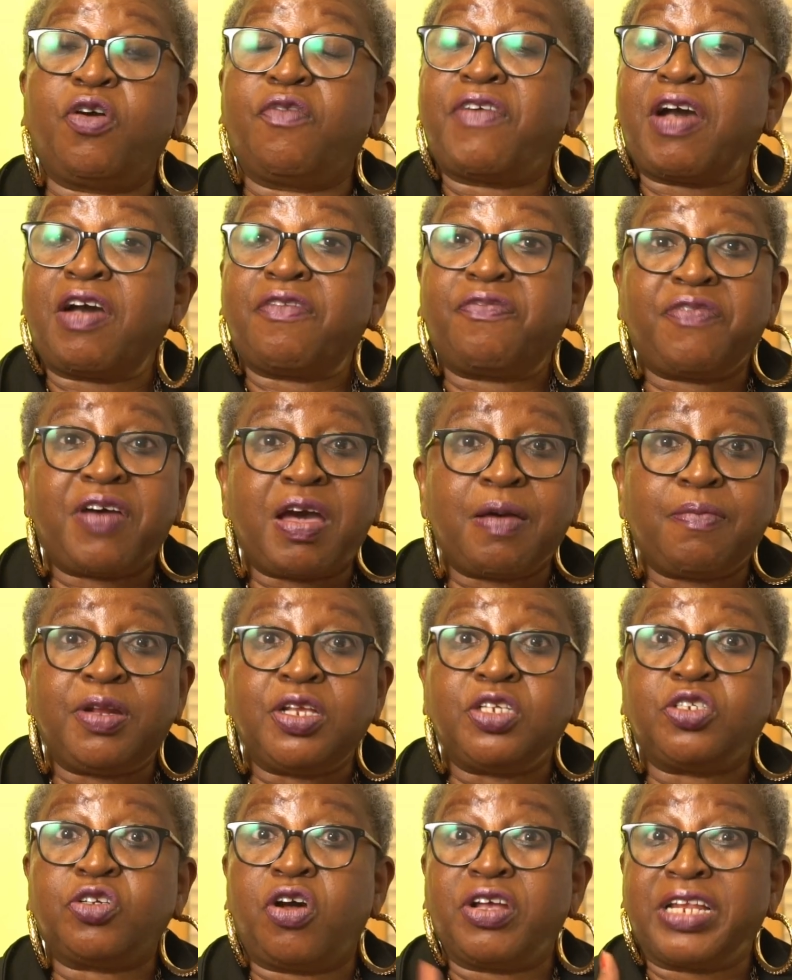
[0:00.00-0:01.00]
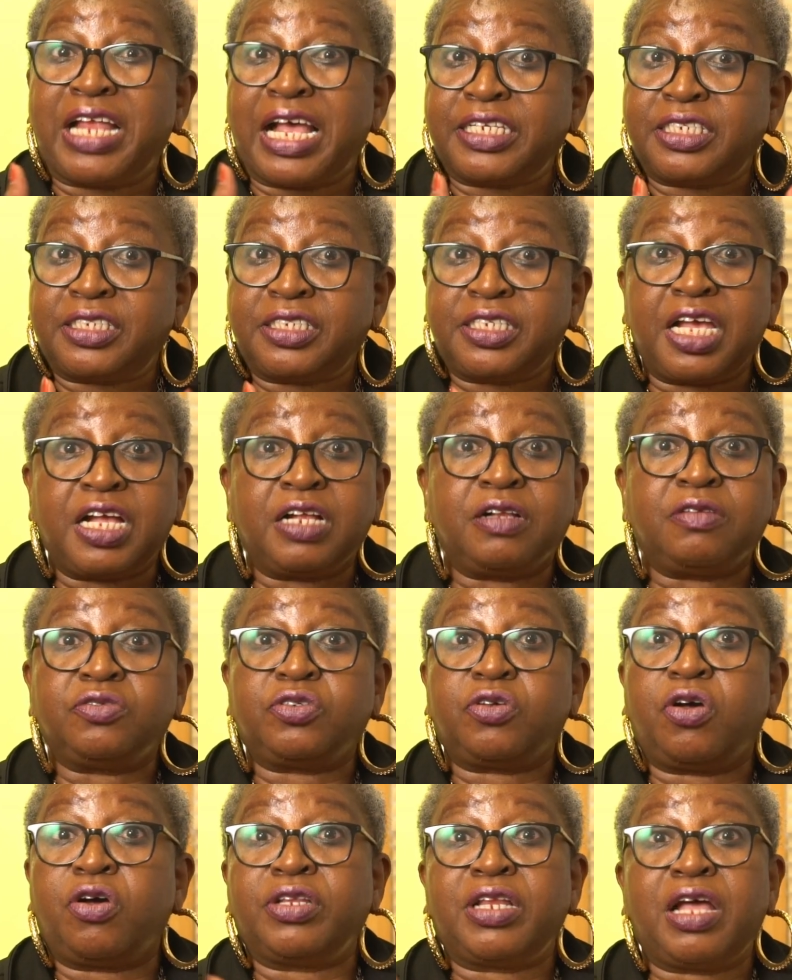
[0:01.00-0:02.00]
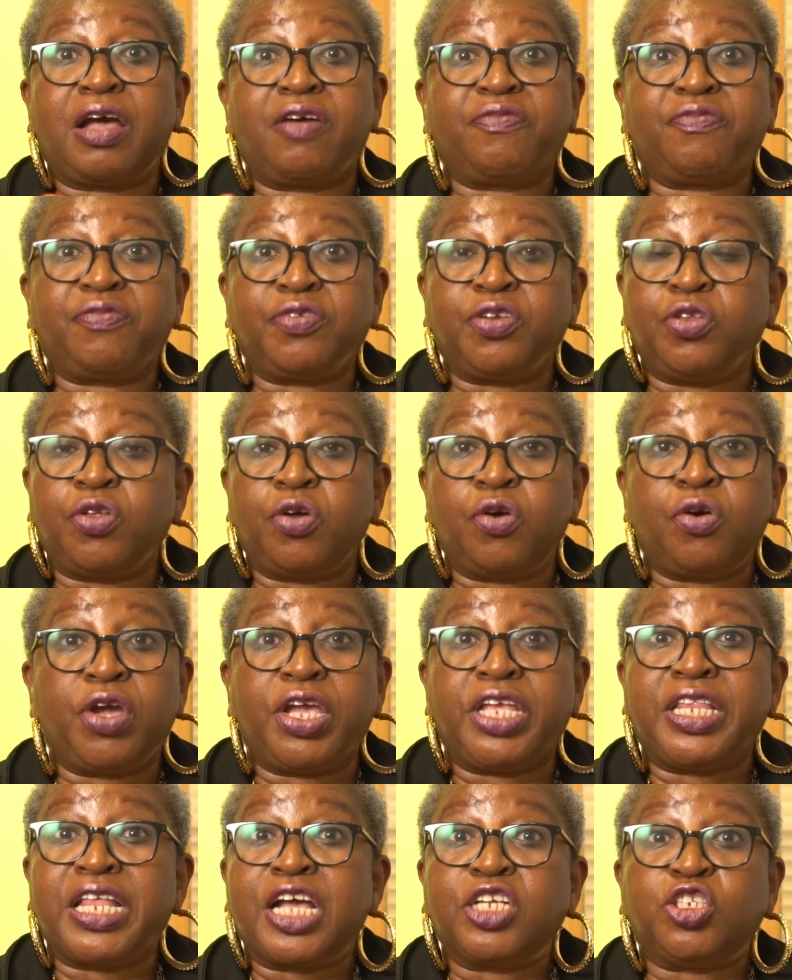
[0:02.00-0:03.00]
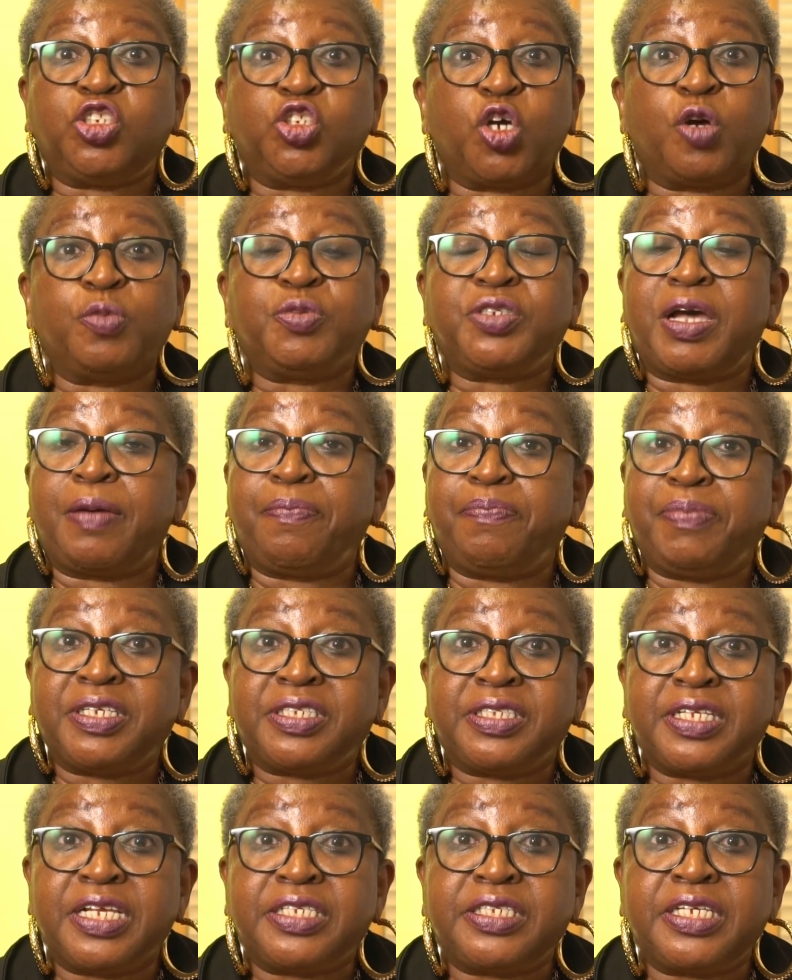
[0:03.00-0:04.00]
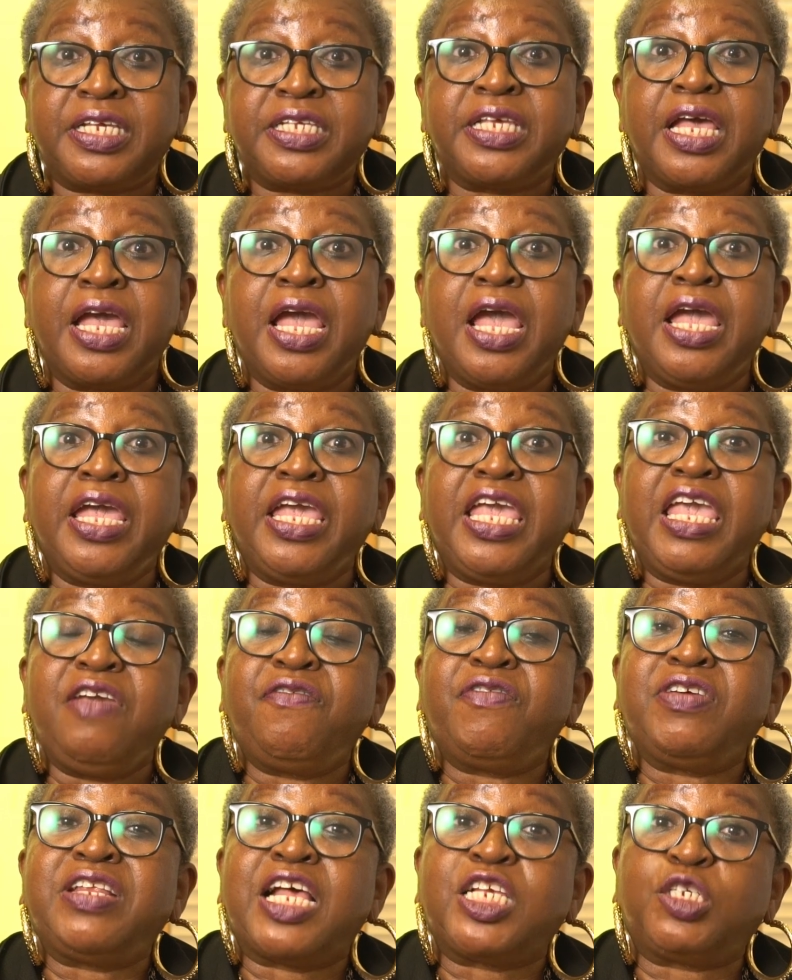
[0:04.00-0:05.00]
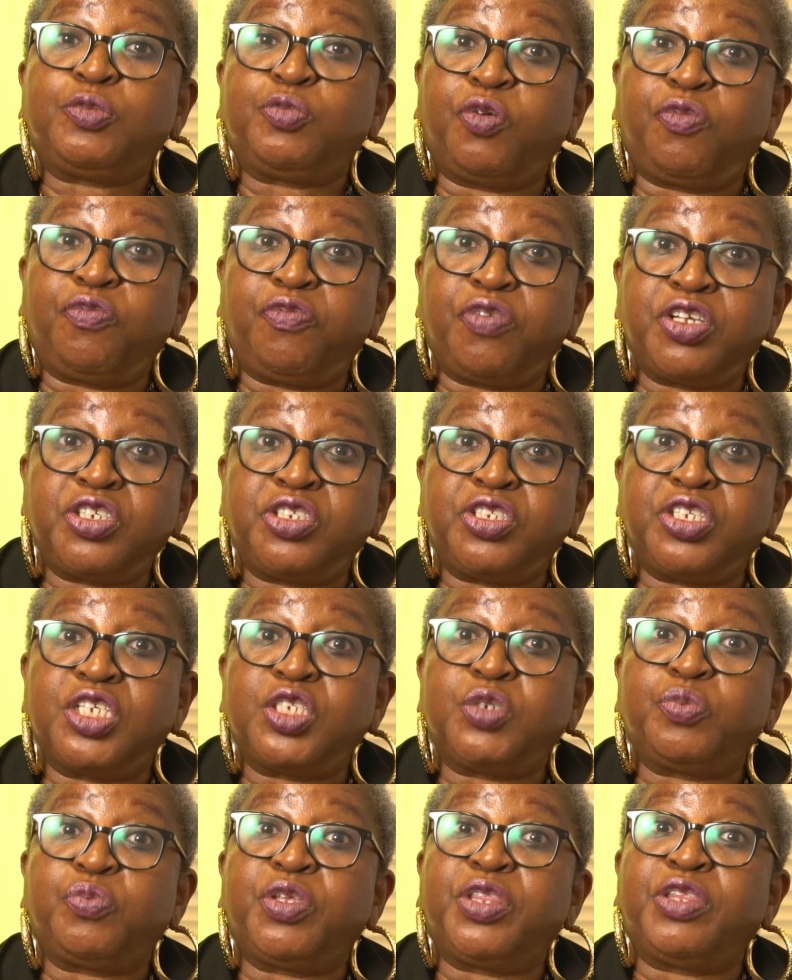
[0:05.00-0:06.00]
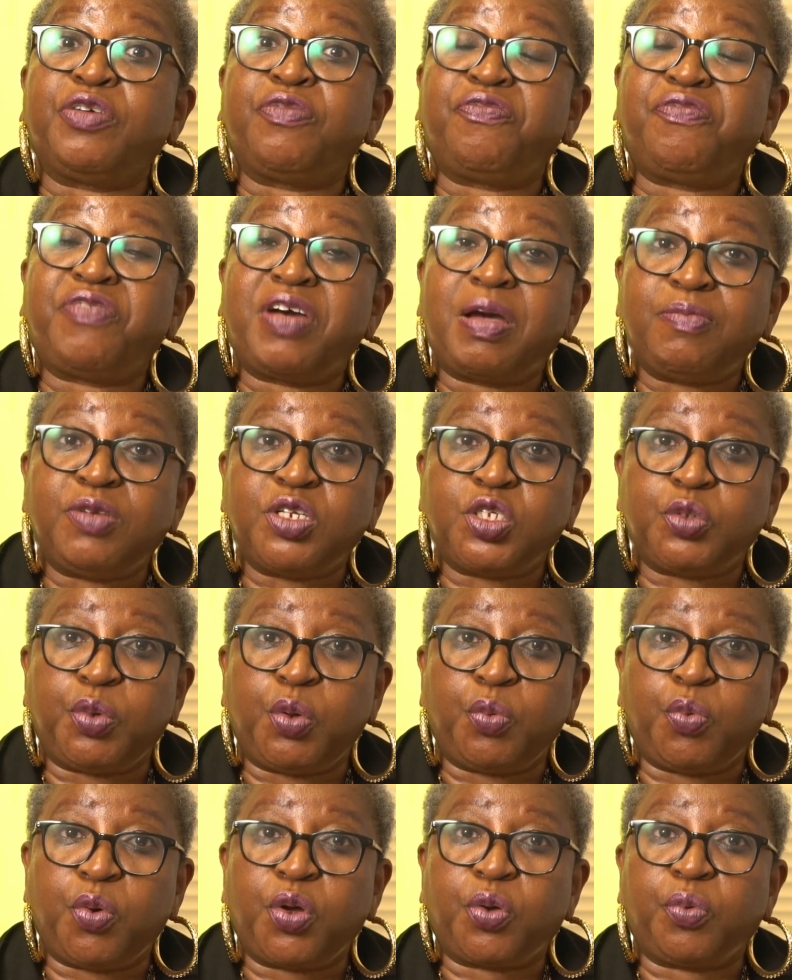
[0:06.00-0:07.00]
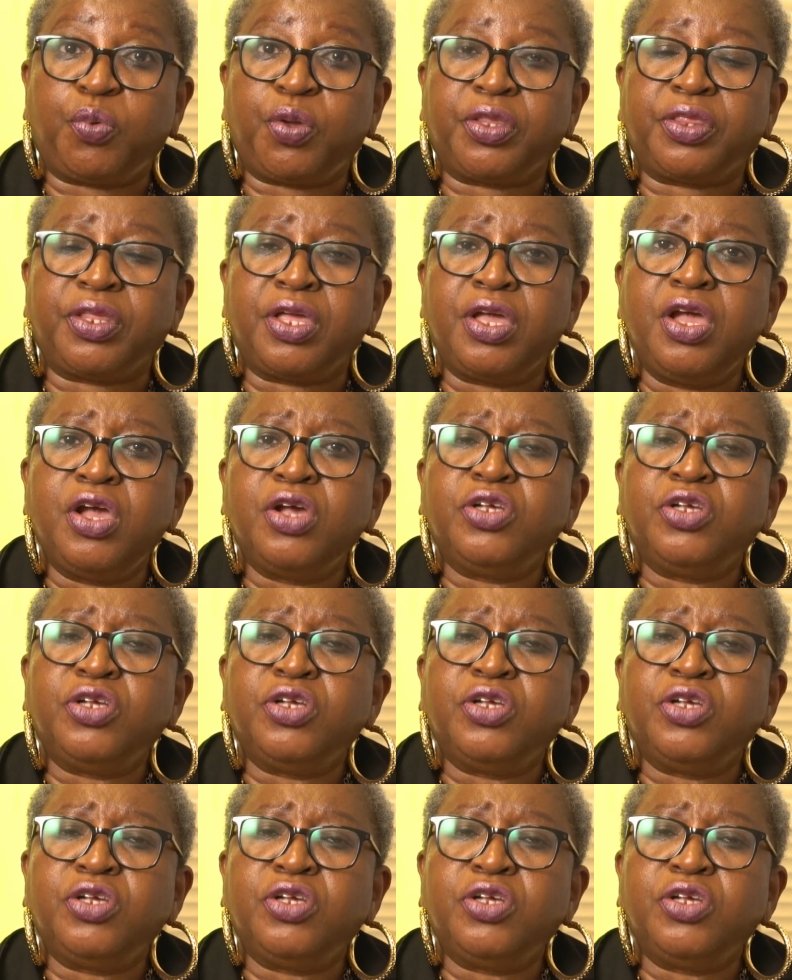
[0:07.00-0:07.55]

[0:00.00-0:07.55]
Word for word: of our families, on ourselves, on our, you know, in our jobs, our businesses, even as professionals with the families we work with.